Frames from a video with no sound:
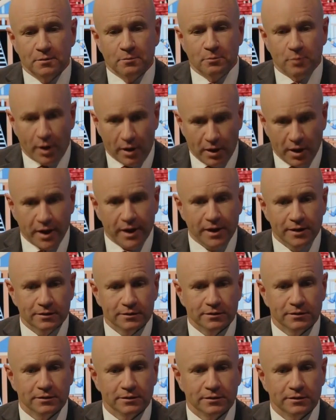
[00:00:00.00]
Buy,
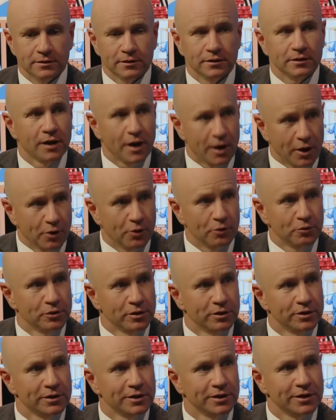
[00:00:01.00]
hold,
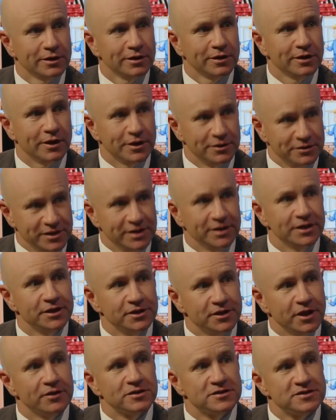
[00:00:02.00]
ideally
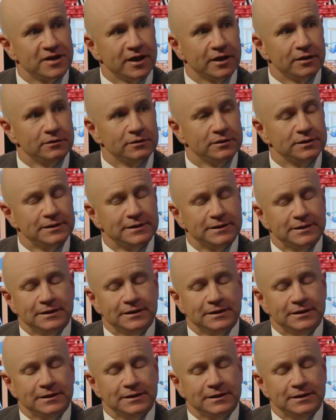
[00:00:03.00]
don't sell.